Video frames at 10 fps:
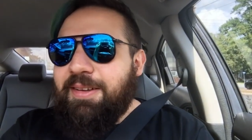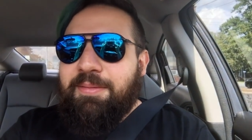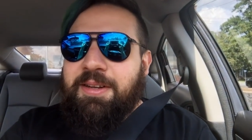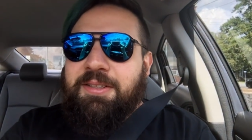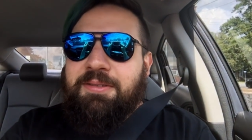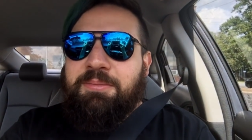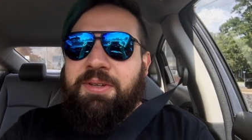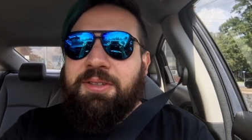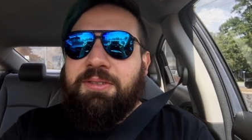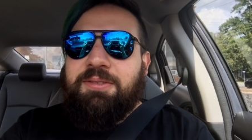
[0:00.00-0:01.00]
It makes
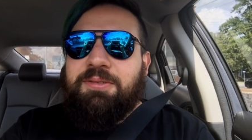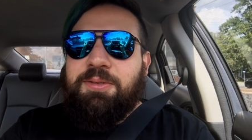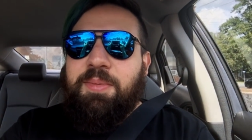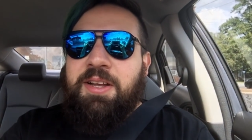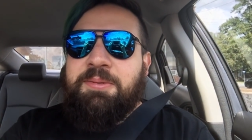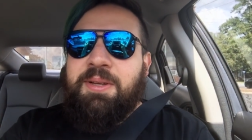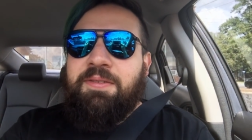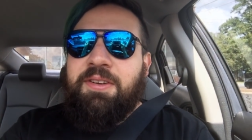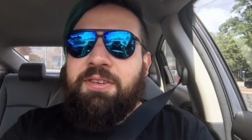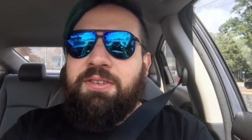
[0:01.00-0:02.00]
me reminds me
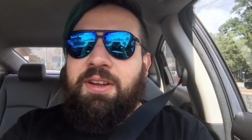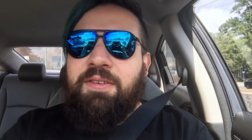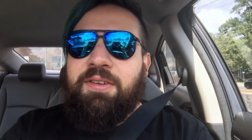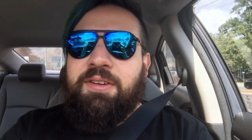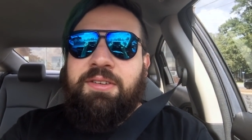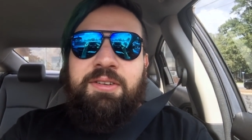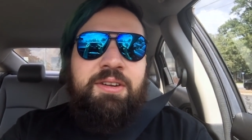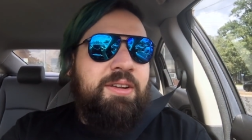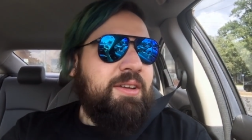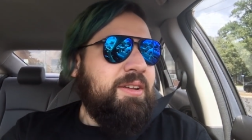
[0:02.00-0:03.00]
of a of a
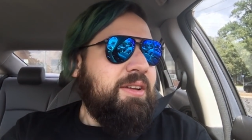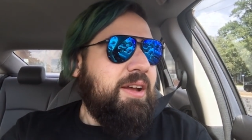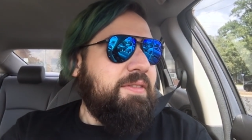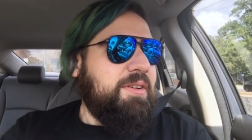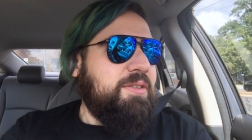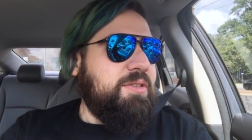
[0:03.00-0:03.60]
of a